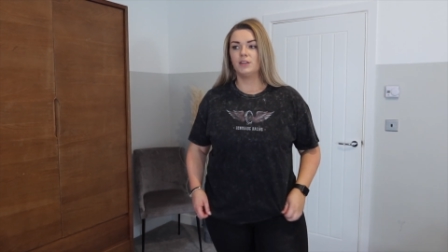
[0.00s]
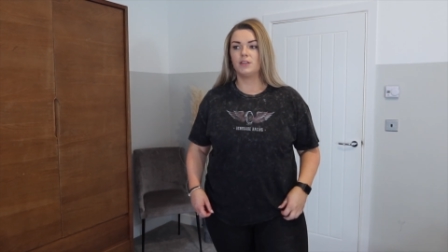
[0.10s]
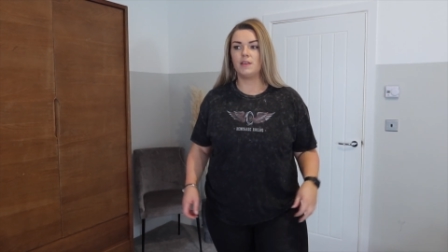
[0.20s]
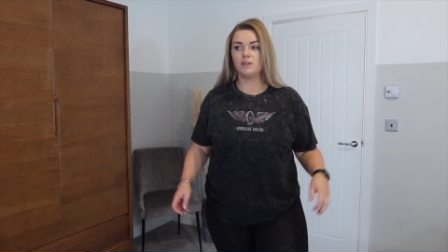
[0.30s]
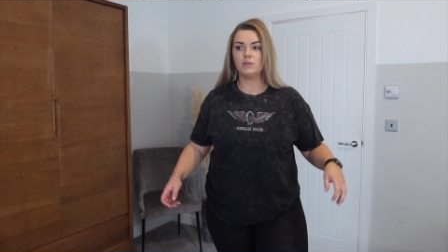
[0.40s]

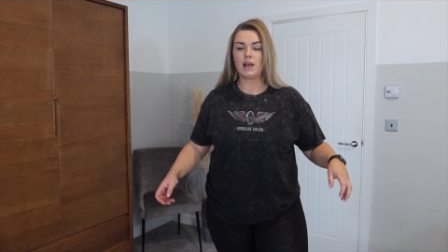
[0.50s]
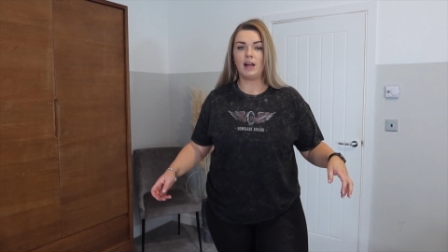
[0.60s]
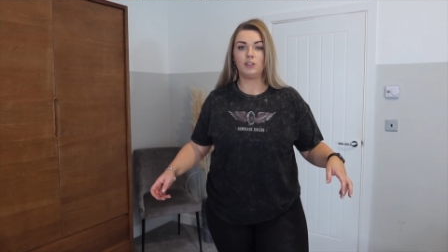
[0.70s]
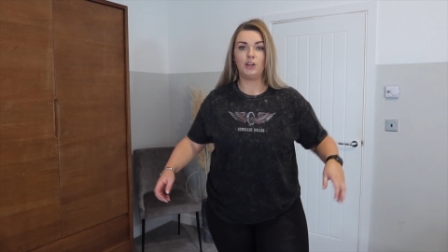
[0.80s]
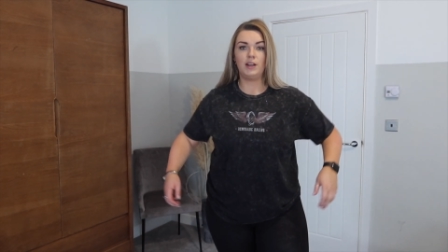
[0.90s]
So this was
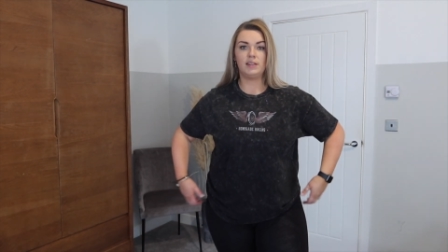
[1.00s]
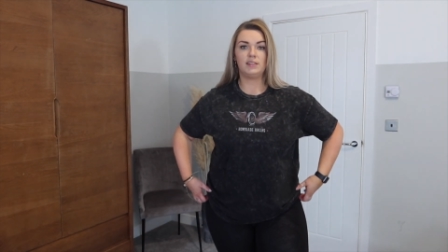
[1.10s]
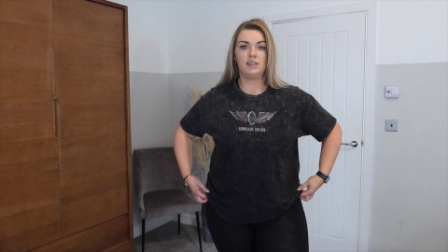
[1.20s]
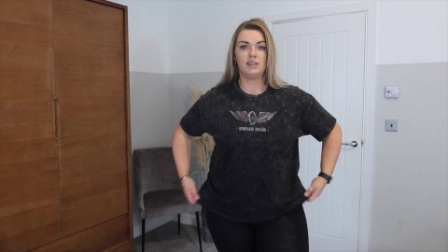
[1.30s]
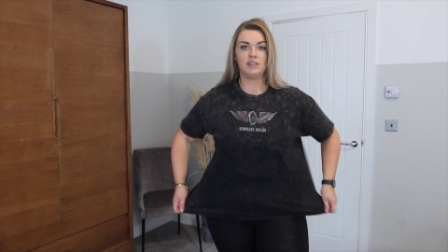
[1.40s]
actually
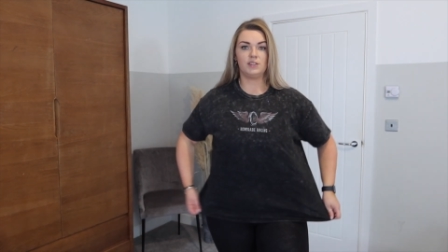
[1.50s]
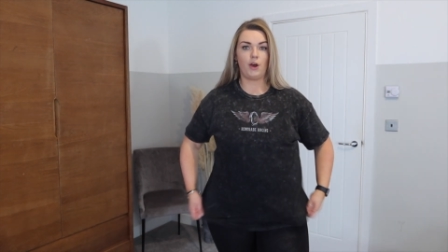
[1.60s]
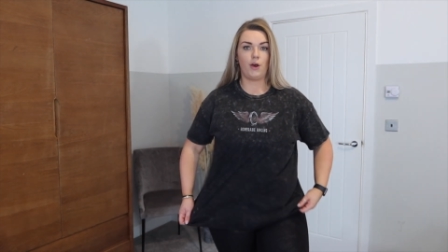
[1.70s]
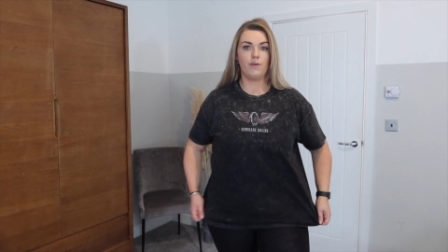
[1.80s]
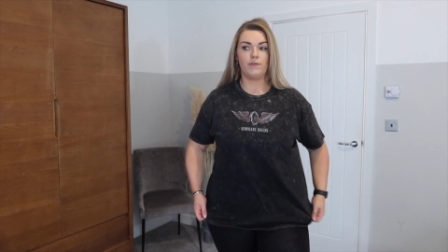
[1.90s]
listed as an
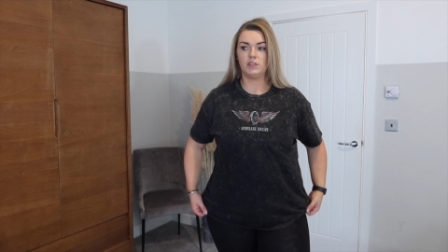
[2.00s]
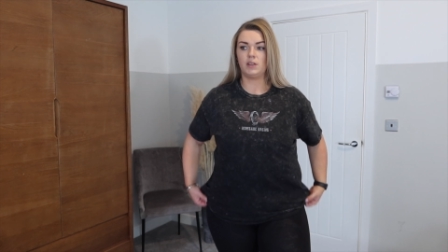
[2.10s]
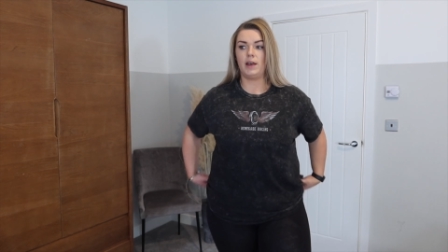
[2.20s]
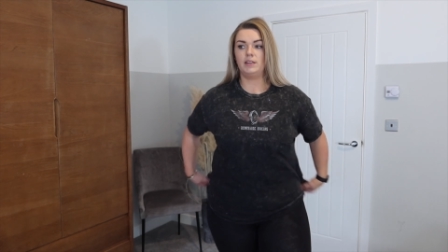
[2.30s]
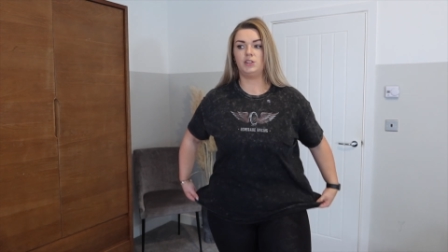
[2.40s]

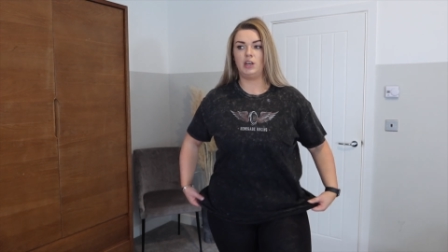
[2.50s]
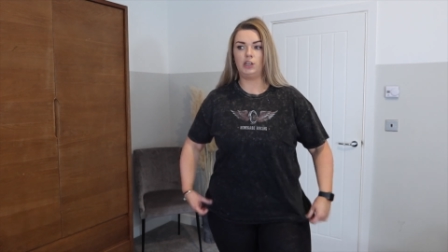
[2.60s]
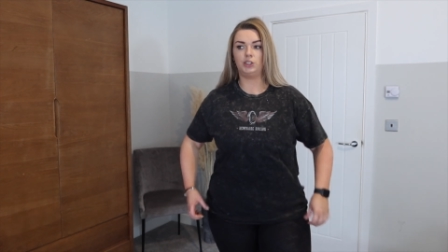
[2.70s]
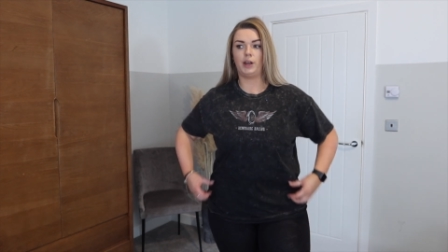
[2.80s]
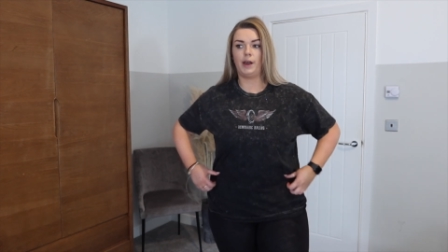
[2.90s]
oversized
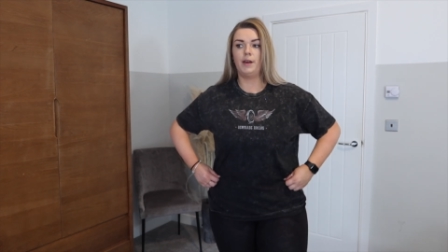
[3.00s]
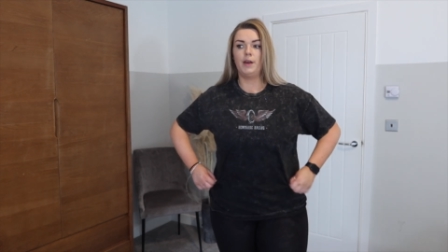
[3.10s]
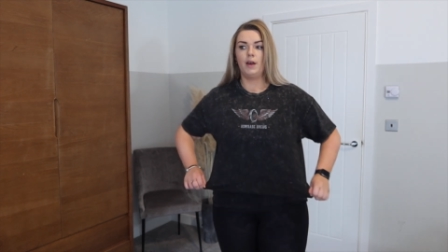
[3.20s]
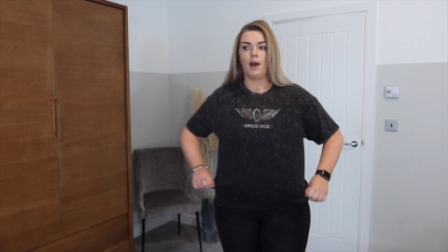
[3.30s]
t-shirt.